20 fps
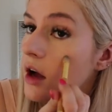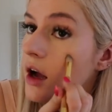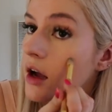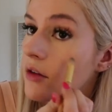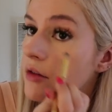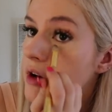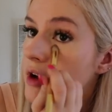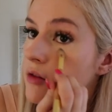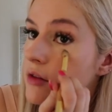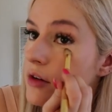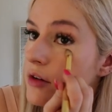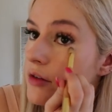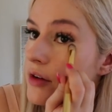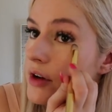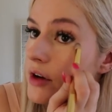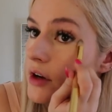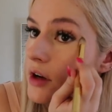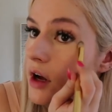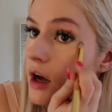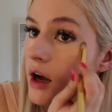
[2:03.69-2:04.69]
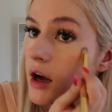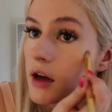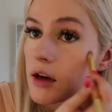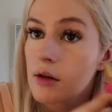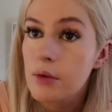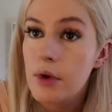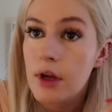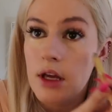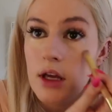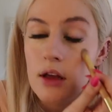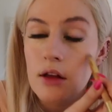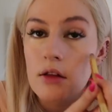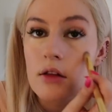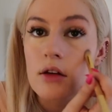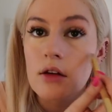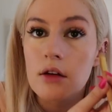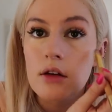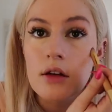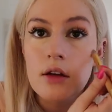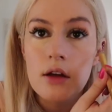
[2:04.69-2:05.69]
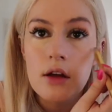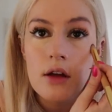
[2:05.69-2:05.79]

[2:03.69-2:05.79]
I've never figured out make it look